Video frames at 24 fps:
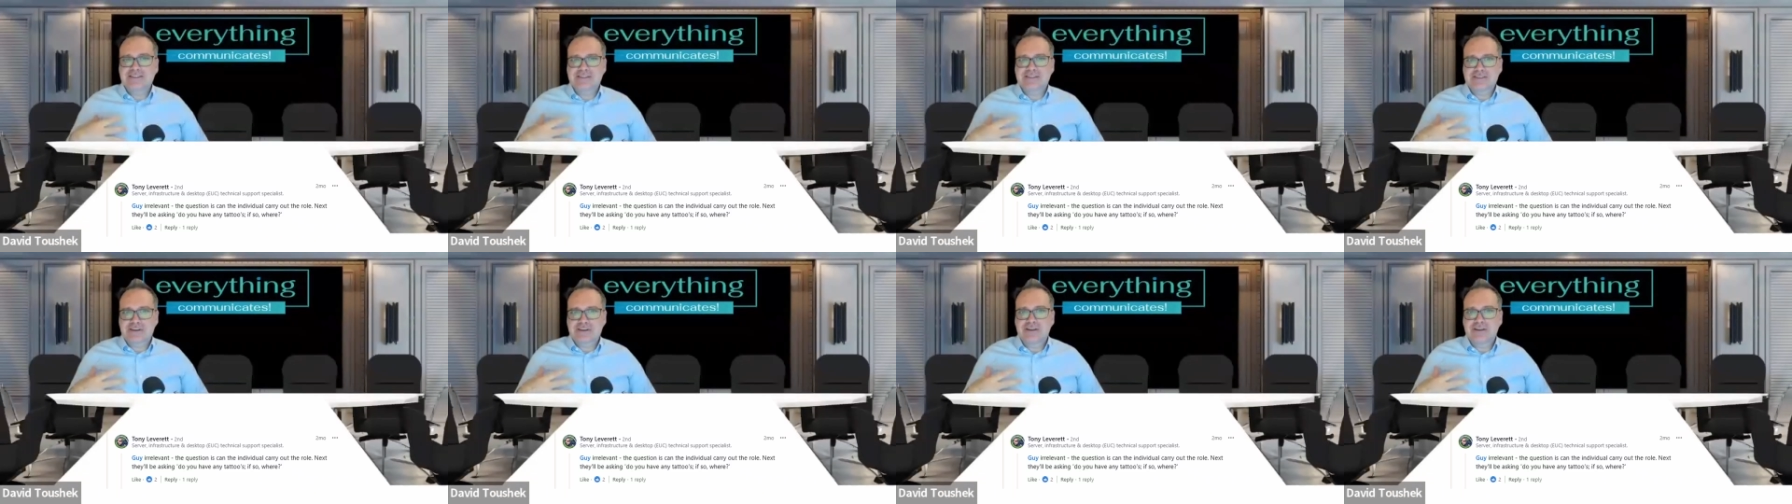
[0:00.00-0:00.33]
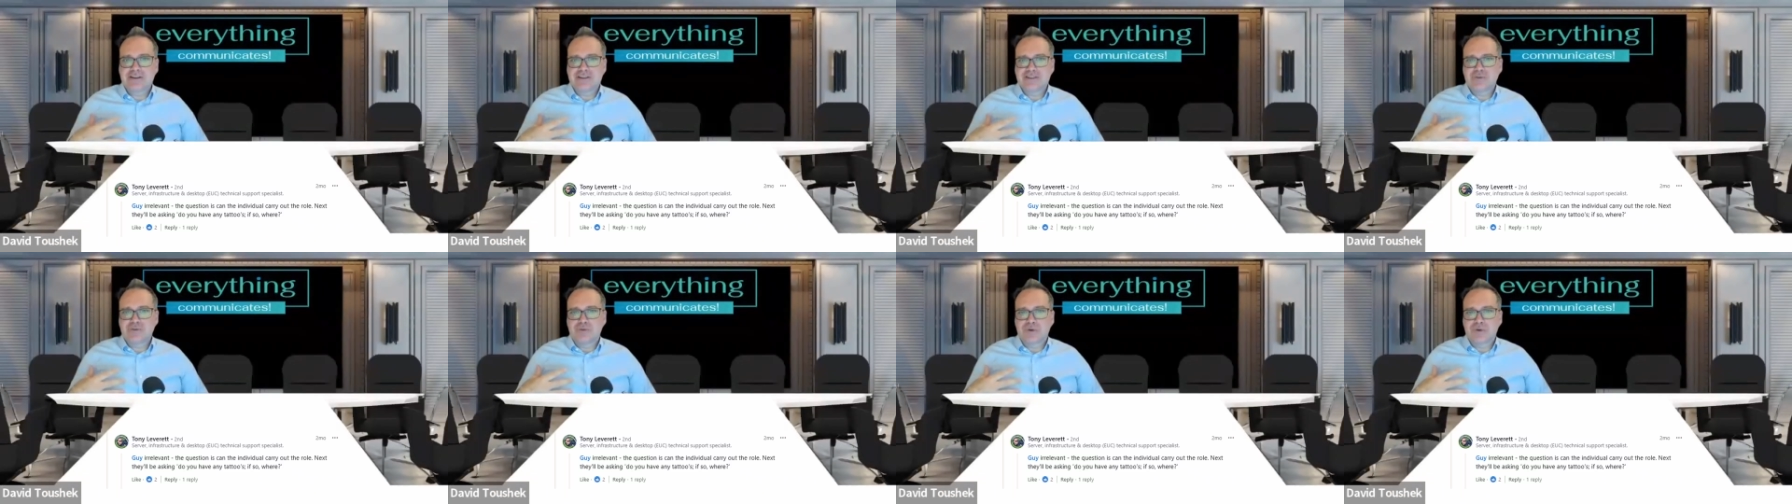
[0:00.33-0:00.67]

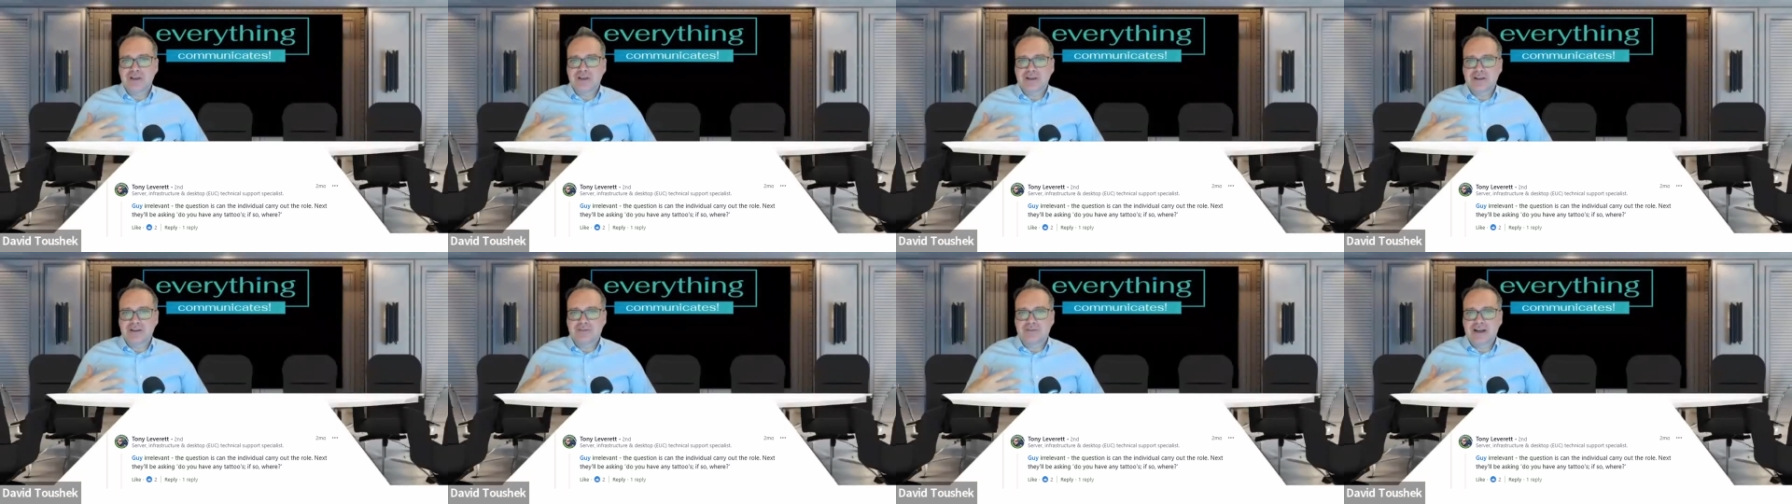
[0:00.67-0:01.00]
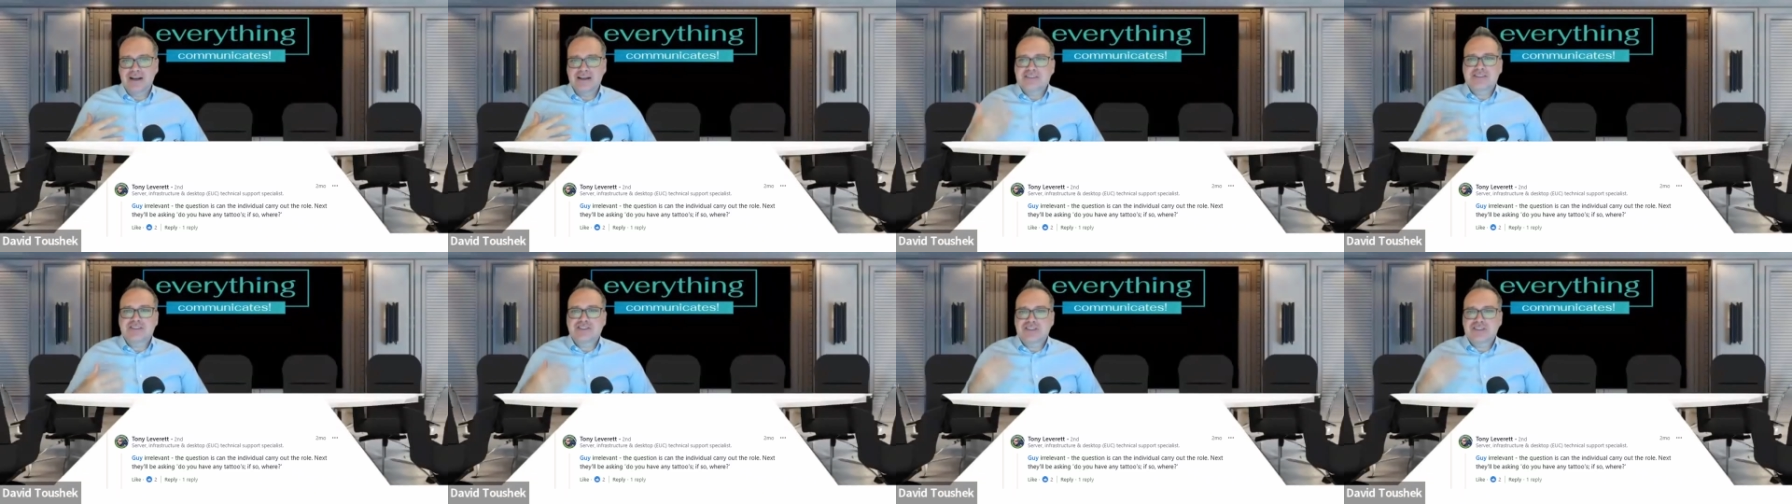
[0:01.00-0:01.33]
concern is real.
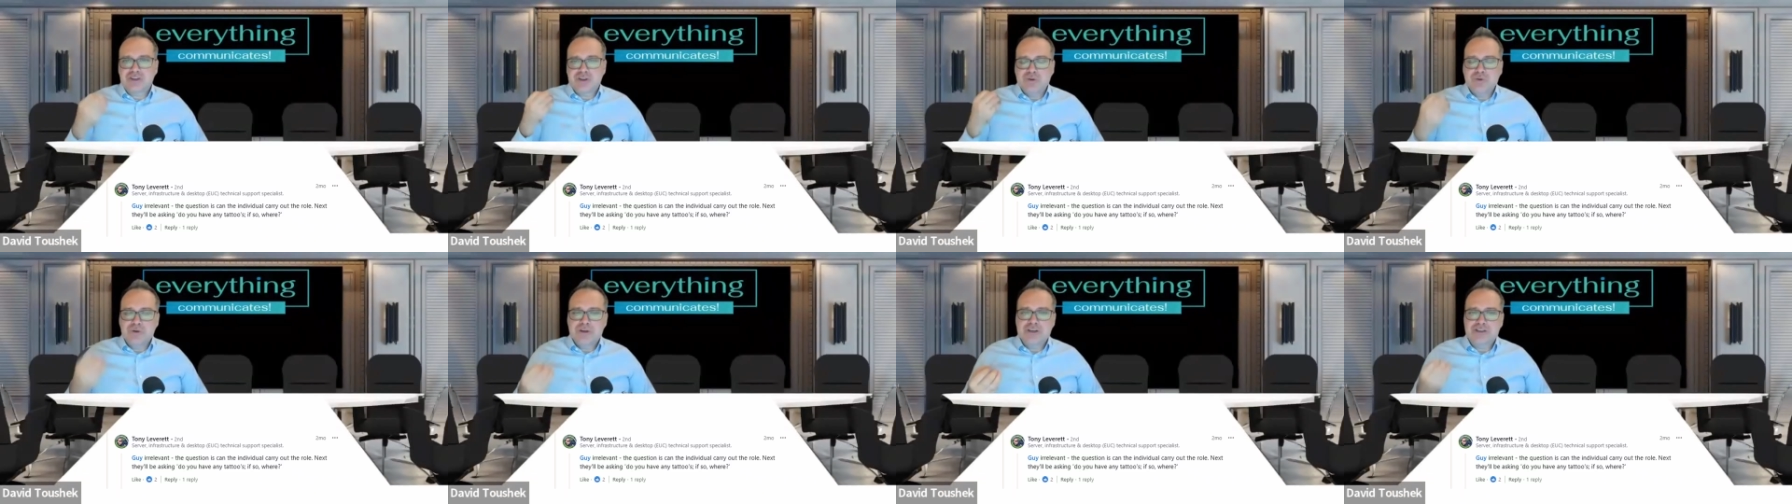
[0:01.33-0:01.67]
It's too